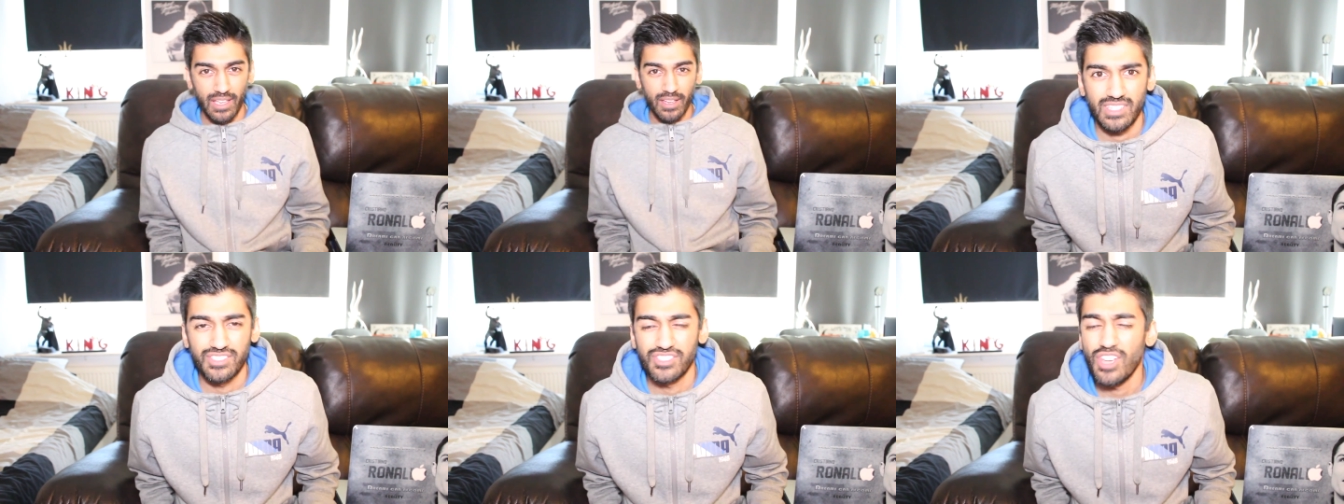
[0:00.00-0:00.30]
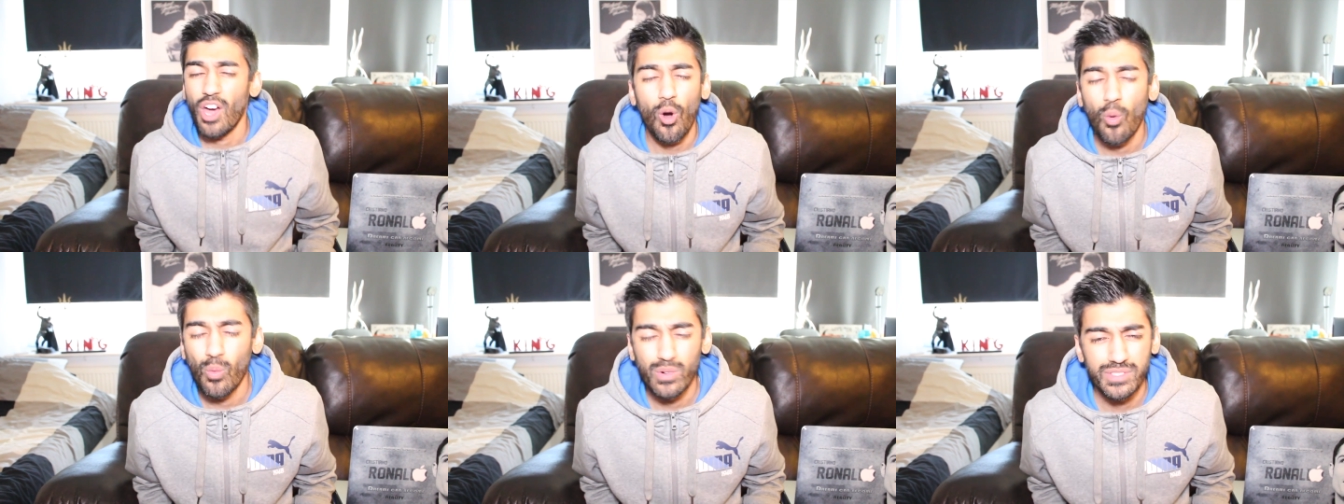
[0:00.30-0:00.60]
It's
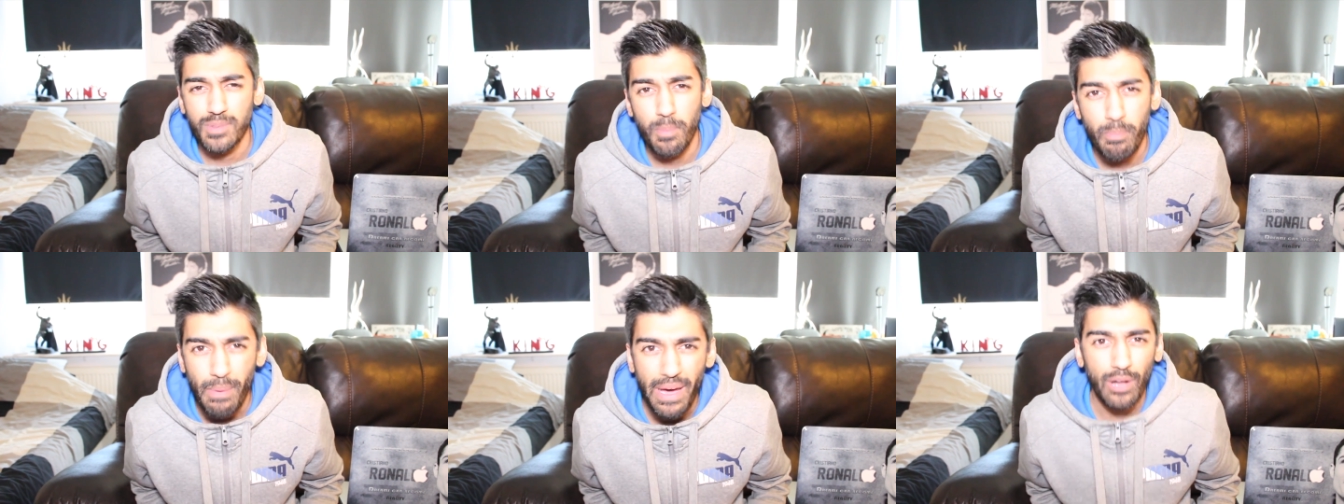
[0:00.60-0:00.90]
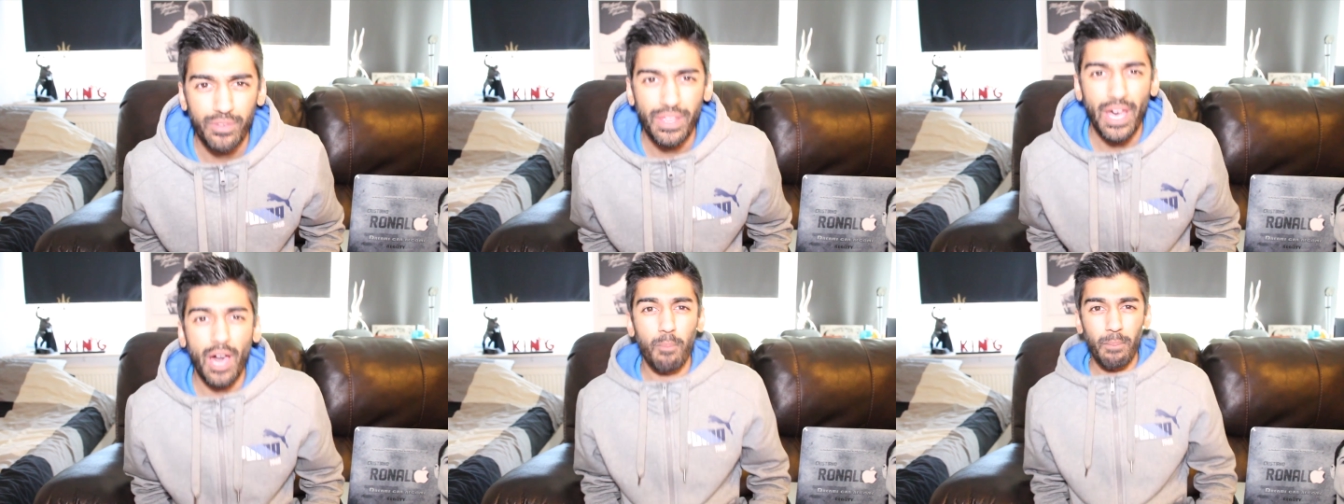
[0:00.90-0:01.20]
not always
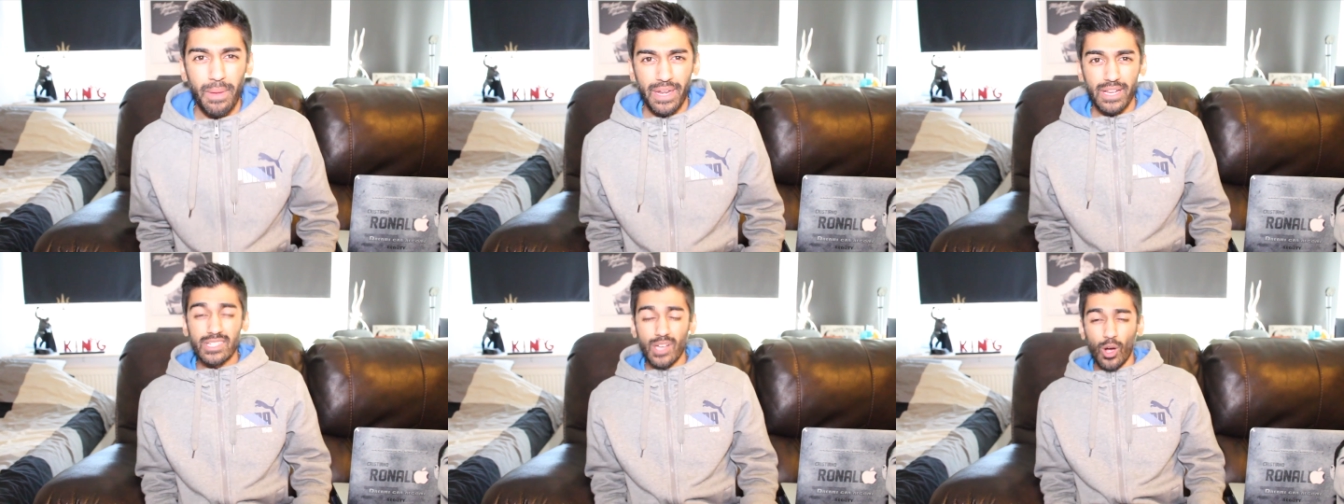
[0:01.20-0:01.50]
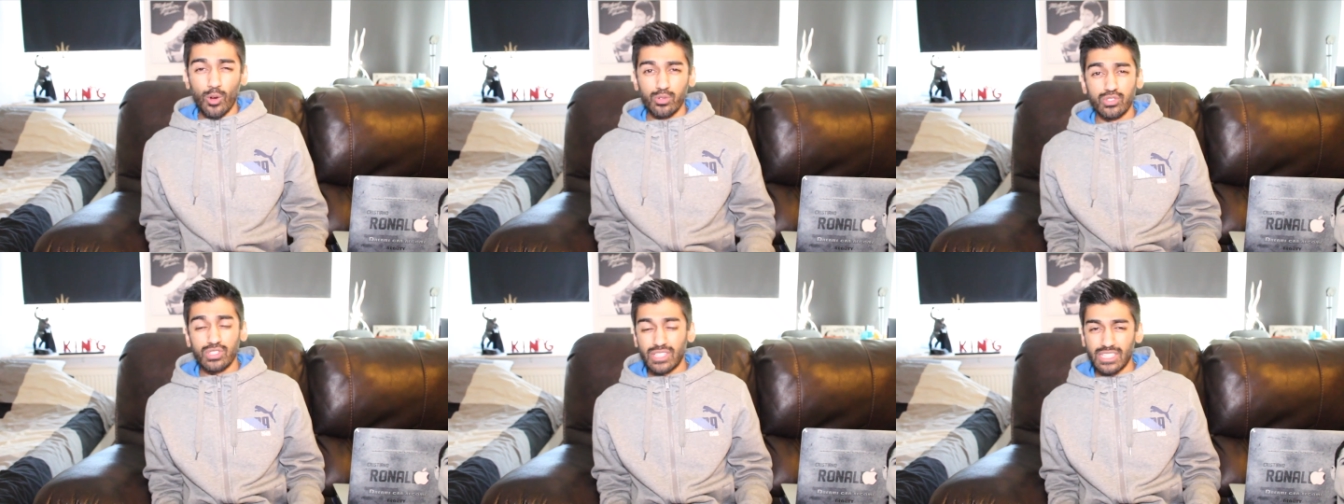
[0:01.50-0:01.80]
about how many
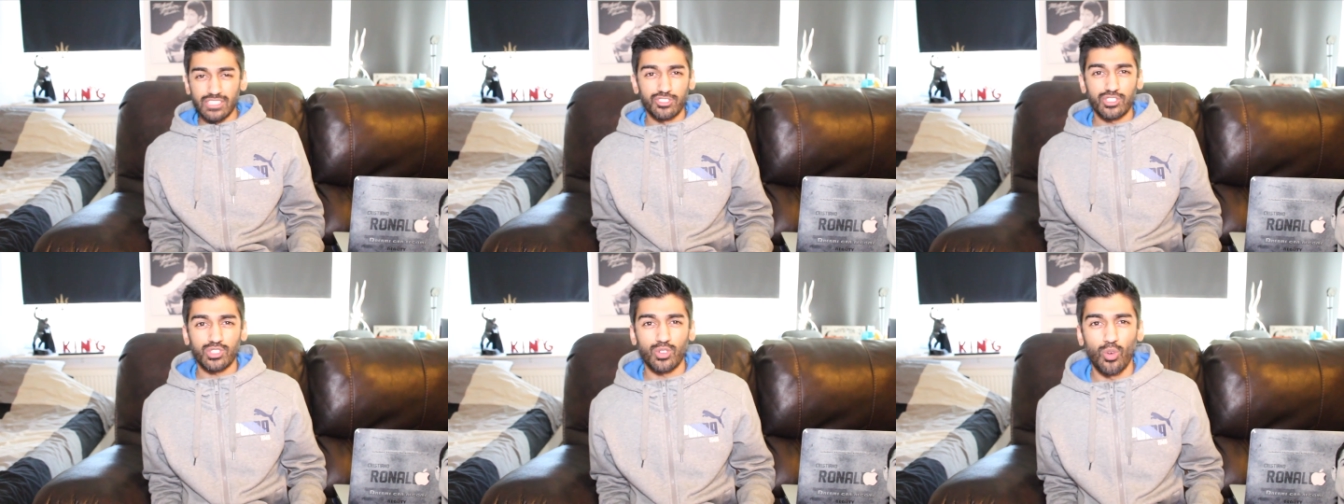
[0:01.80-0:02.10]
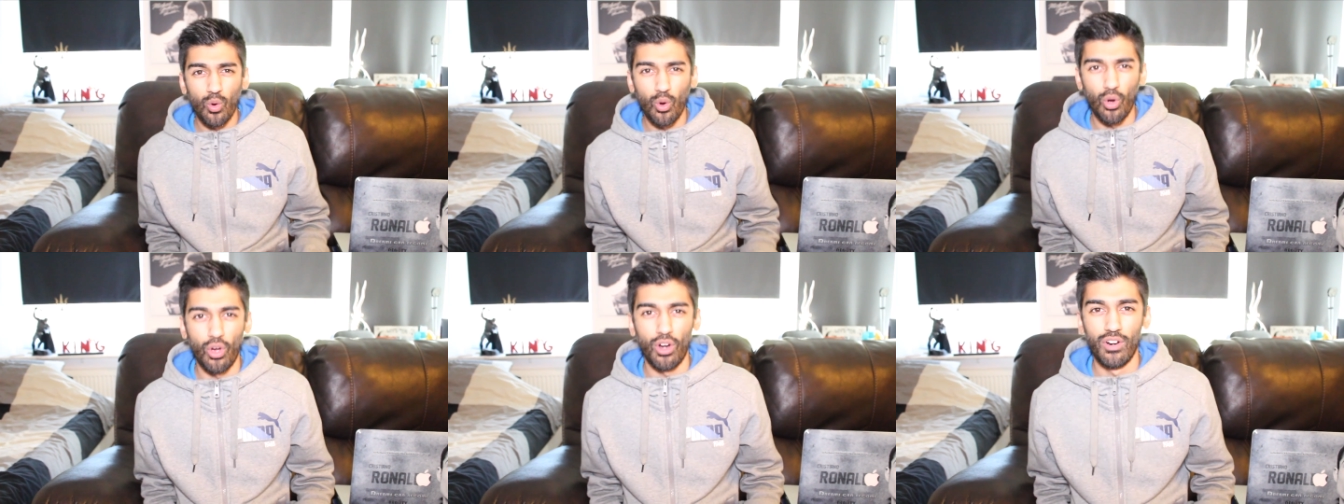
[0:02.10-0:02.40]
goals you can
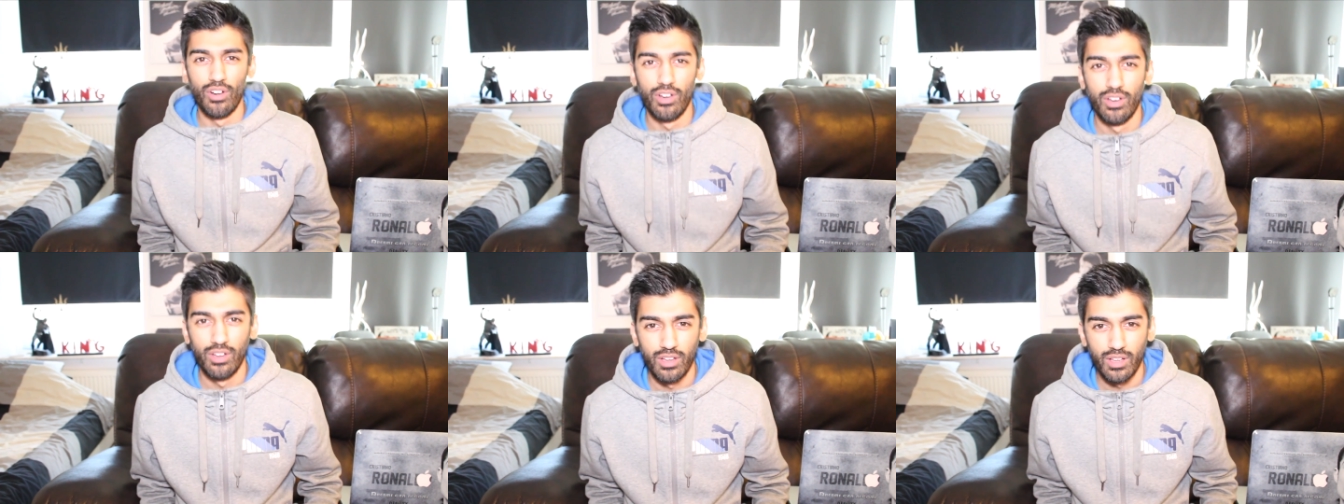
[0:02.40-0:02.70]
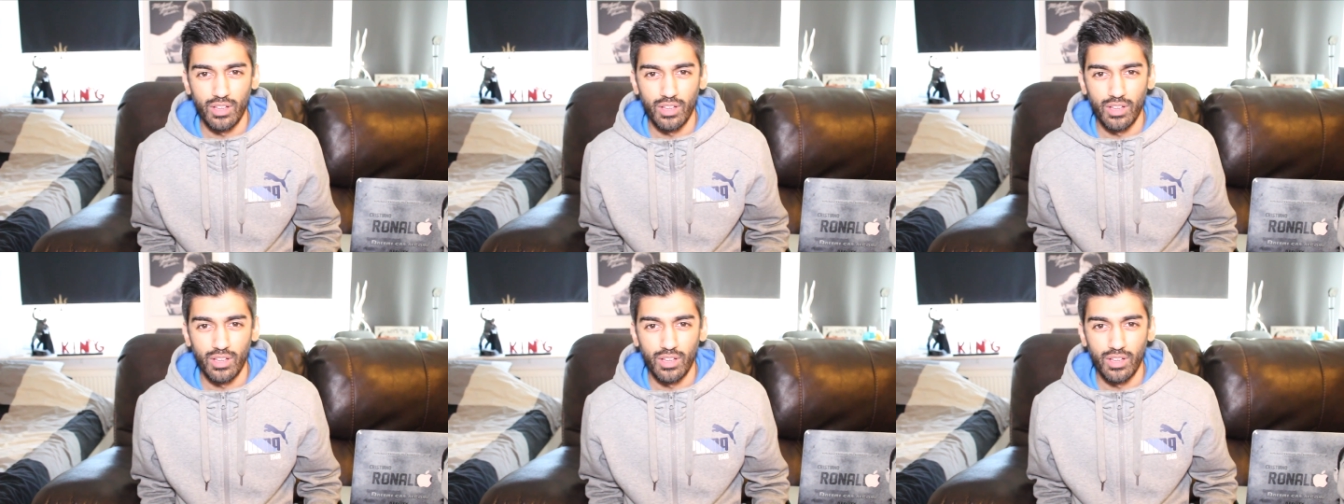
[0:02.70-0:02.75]
score.